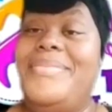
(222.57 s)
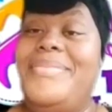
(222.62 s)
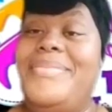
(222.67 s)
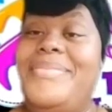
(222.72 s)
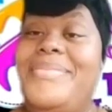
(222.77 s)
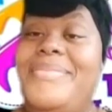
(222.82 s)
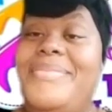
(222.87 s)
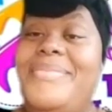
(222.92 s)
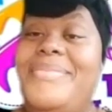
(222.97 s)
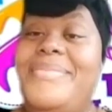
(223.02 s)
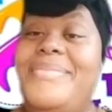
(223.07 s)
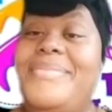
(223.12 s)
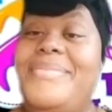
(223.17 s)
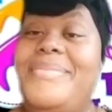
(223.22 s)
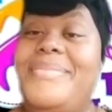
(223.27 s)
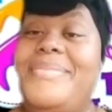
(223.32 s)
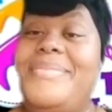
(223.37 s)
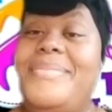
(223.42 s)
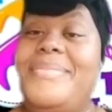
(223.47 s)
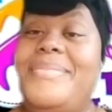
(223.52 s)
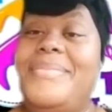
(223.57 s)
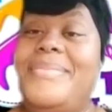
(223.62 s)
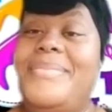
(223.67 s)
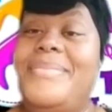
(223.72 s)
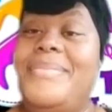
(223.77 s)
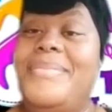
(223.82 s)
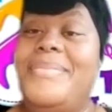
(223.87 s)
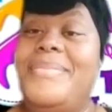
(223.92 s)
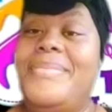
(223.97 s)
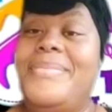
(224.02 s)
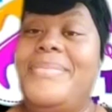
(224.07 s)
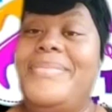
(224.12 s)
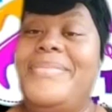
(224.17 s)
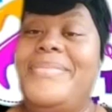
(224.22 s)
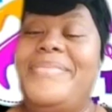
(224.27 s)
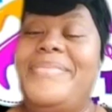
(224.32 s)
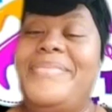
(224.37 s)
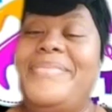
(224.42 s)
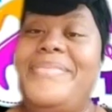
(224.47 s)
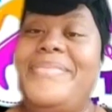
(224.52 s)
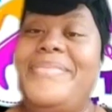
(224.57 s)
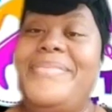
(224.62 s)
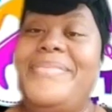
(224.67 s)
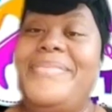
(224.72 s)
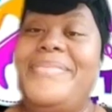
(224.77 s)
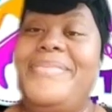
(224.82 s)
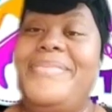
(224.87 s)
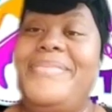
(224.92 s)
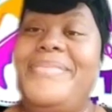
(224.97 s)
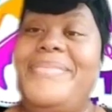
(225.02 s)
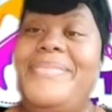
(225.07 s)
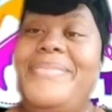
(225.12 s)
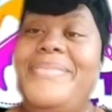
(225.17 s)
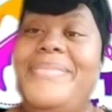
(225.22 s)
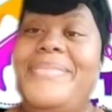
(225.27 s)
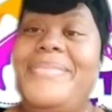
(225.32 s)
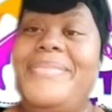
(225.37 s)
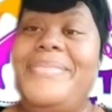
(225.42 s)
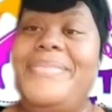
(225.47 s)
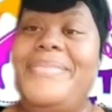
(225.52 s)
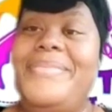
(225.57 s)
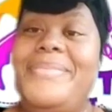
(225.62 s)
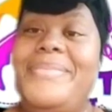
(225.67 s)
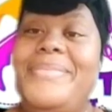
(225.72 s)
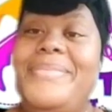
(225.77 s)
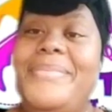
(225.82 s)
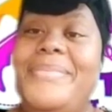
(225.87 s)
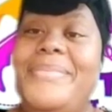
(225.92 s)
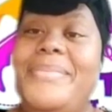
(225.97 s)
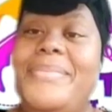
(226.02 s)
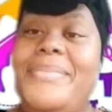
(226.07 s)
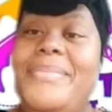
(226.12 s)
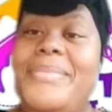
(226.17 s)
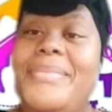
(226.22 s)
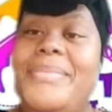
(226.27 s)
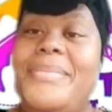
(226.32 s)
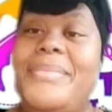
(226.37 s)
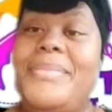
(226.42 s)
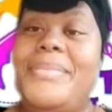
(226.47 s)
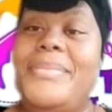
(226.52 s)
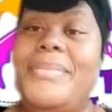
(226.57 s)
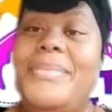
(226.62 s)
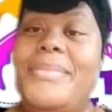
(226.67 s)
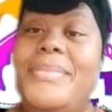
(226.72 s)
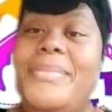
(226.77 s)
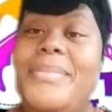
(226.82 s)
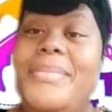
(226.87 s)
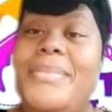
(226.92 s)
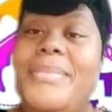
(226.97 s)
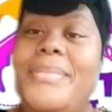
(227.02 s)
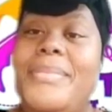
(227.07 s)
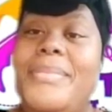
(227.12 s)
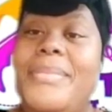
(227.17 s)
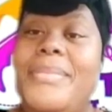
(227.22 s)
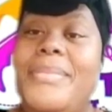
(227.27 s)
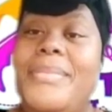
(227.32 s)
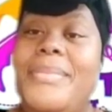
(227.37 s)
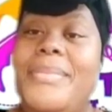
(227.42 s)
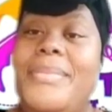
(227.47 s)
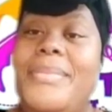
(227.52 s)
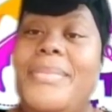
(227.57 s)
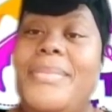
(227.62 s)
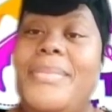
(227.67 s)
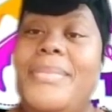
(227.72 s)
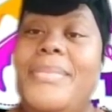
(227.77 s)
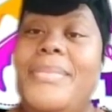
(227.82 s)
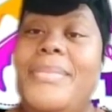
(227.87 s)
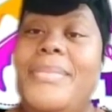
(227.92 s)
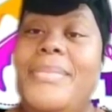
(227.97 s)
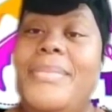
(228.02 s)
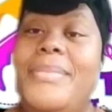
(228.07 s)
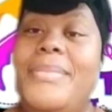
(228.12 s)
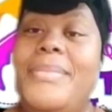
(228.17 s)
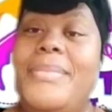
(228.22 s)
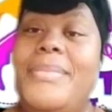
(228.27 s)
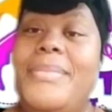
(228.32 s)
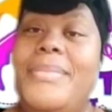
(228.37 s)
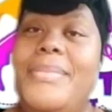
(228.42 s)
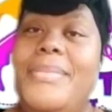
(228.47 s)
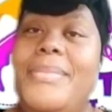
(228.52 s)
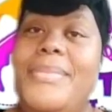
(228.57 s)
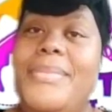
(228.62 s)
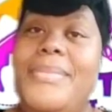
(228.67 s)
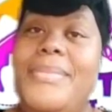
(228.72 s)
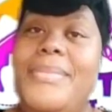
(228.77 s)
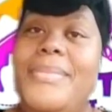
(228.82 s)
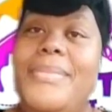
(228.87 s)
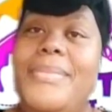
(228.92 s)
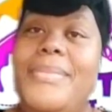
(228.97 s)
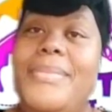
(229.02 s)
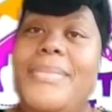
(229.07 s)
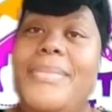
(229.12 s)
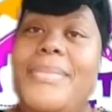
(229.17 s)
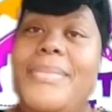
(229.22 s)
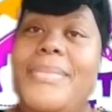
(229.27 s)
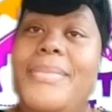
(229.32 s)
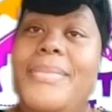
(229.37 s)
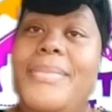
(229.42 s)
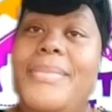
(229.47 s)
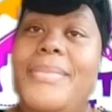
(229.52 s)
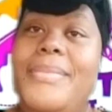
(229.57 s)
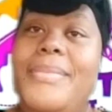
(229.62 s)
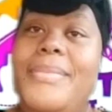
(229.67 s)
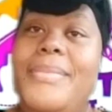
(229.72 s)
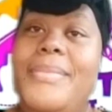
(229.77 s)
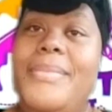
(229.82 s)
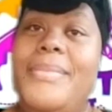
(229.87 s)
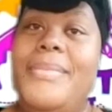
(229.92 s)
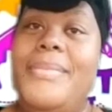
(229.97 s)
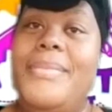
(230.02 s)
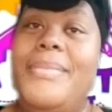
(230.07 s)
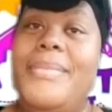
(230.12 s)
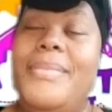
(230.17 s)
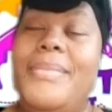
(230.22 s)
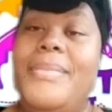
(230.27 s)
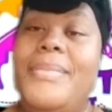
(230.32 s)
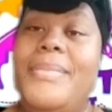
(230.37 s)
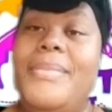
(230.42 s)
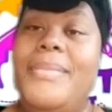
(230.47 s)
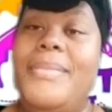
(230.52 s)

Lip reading: The person shown says nothing.